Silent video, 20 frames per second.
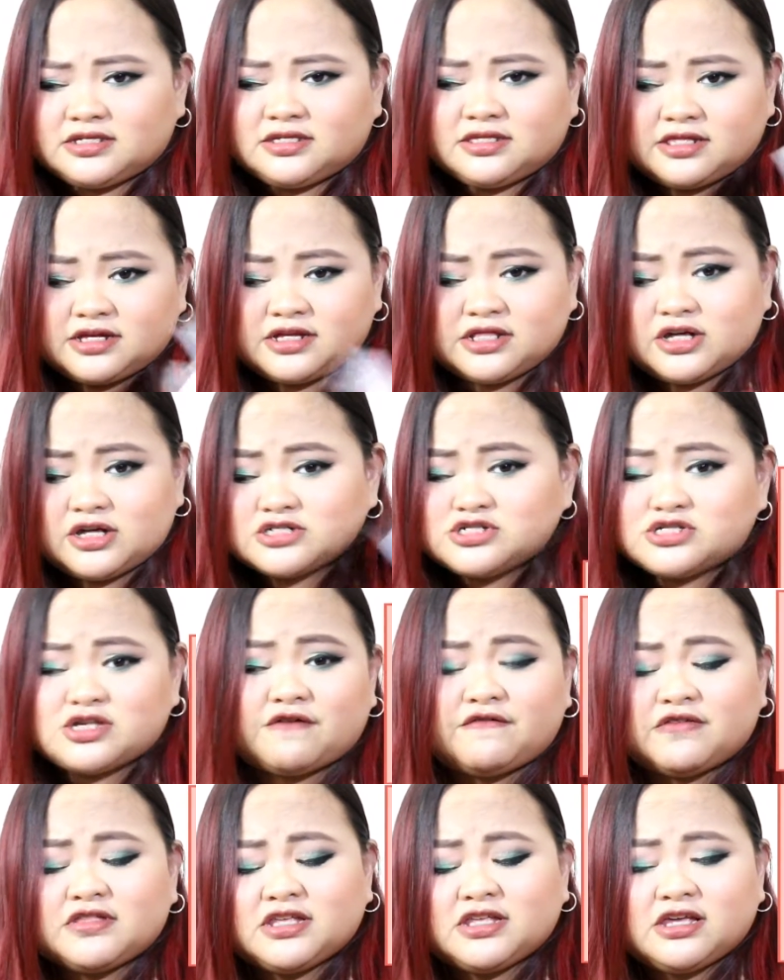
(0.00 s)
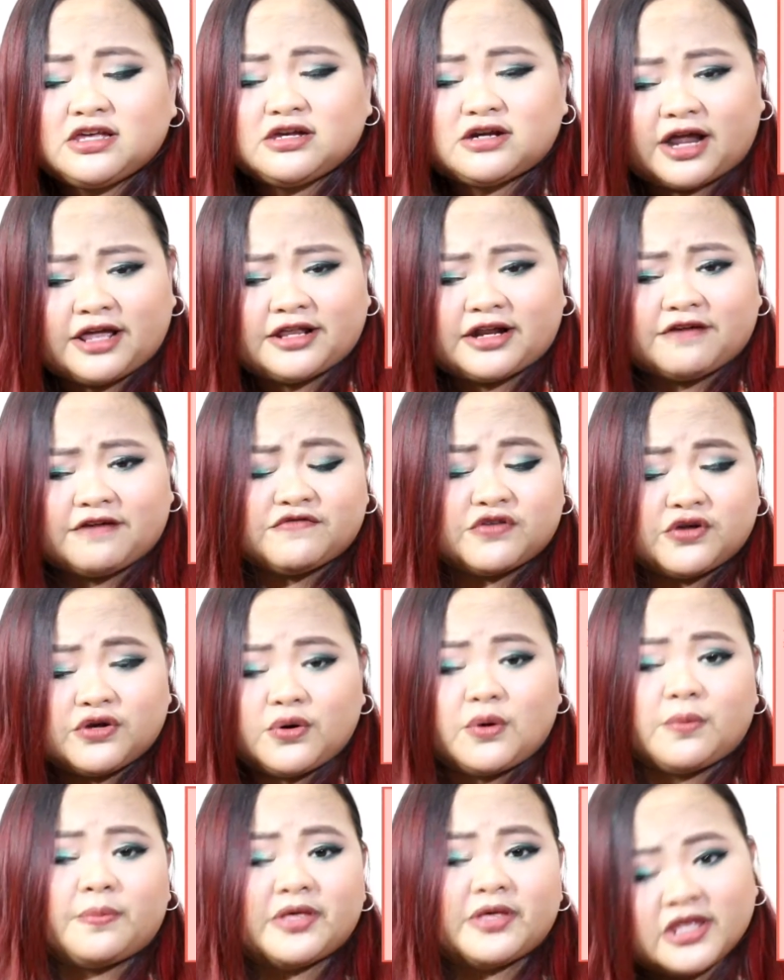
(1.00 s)
the longevity right after you
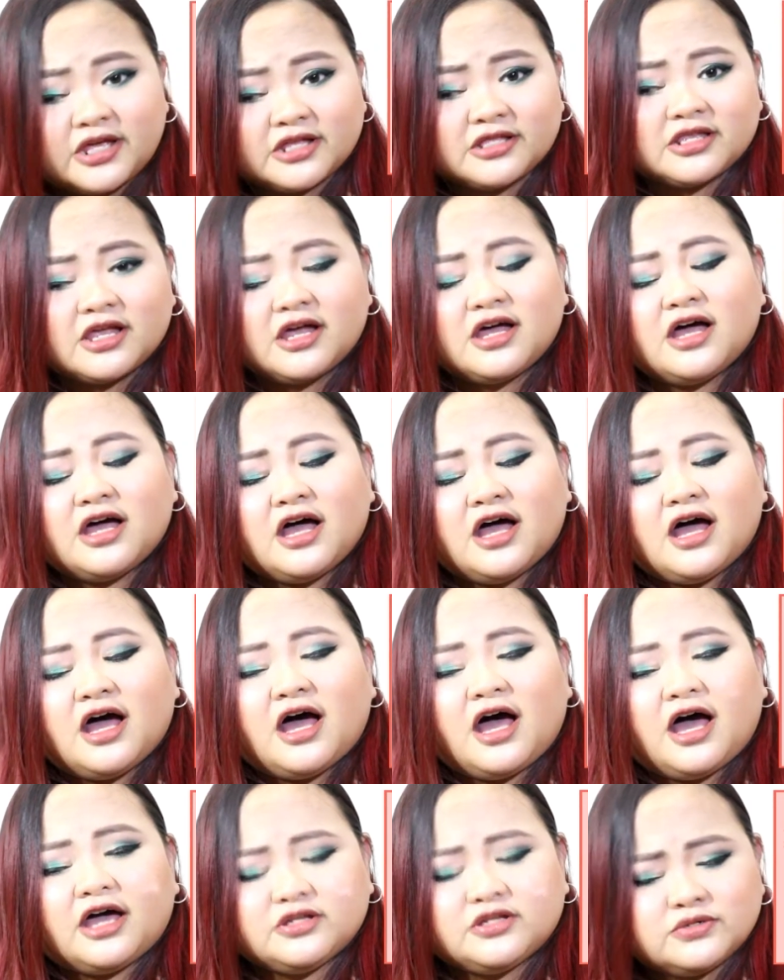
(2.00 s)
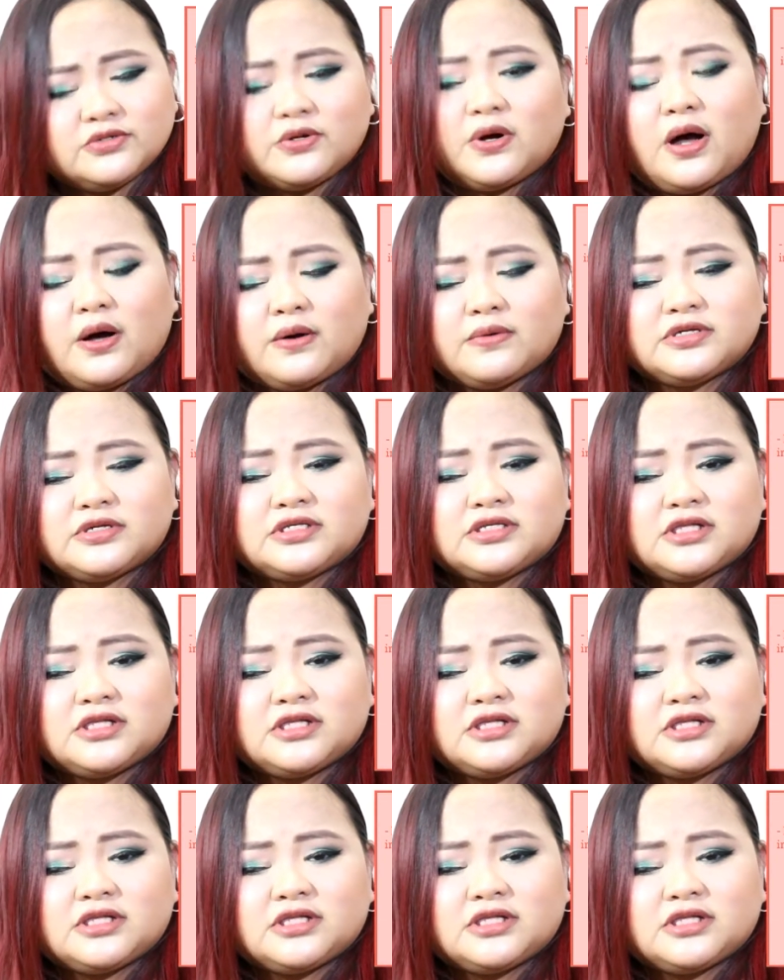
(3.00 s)
open it. I don't know